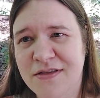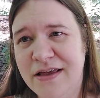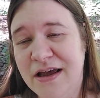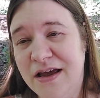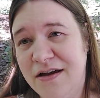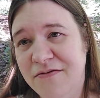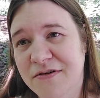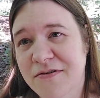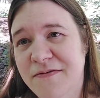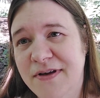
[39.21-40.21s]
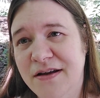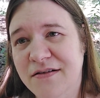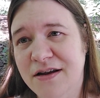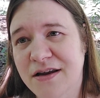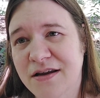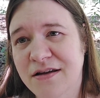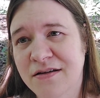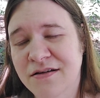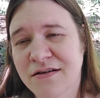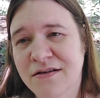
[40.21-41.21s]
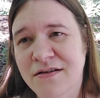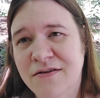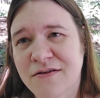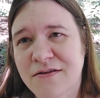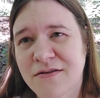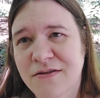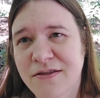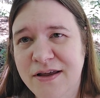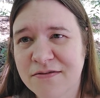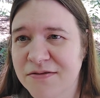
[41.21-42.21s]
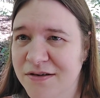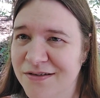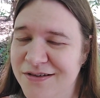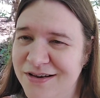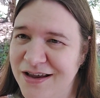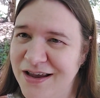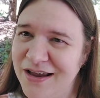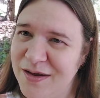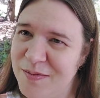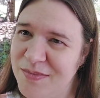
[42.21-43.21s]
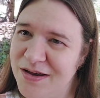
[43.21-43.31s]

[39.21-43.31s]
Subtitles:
that were very literal to him.